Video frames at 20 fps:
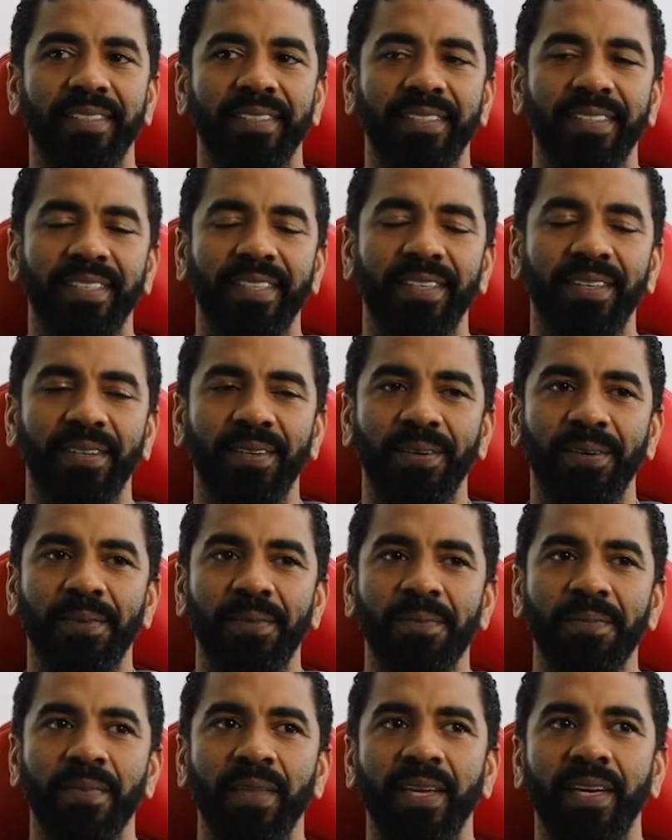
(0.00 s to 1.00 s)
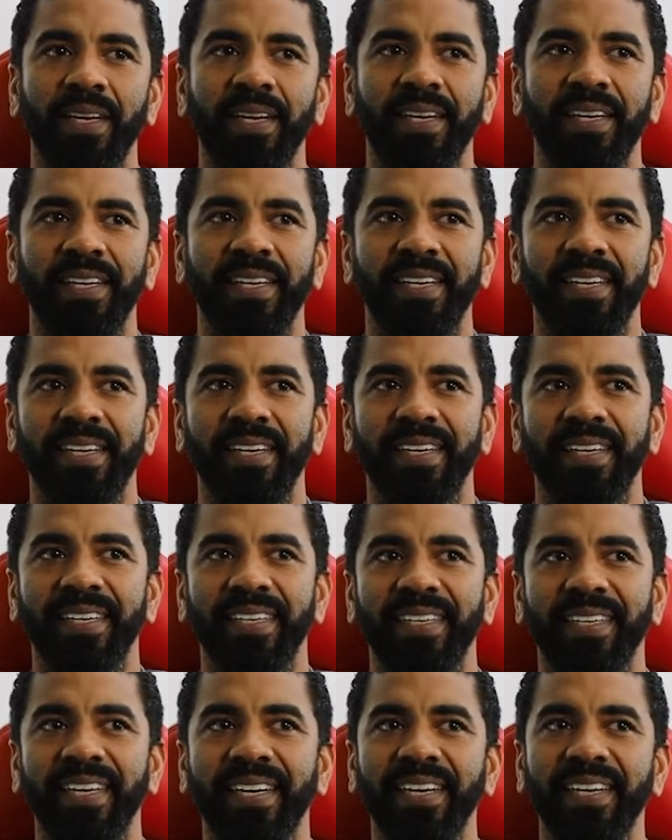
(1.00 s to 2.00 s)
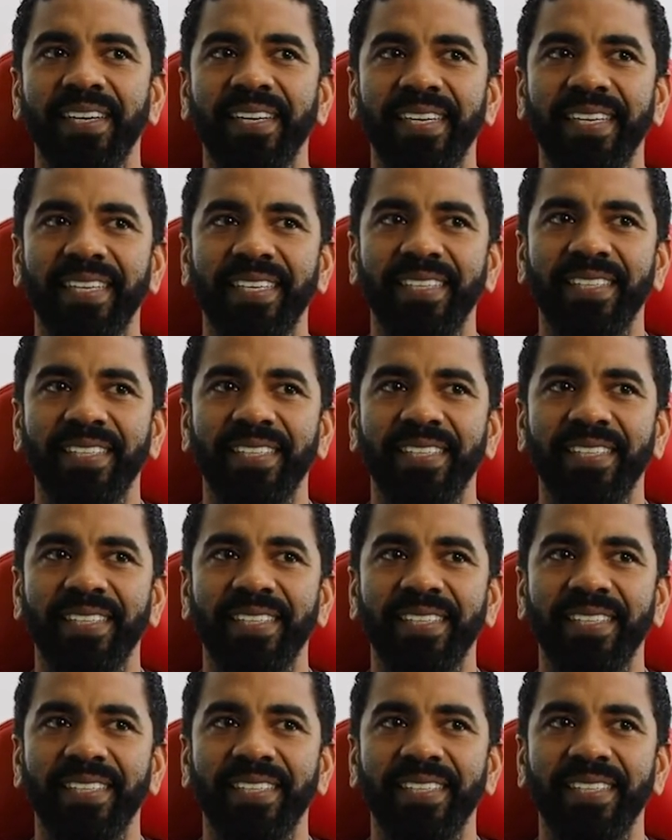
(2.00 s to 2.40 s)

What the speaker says: So kind of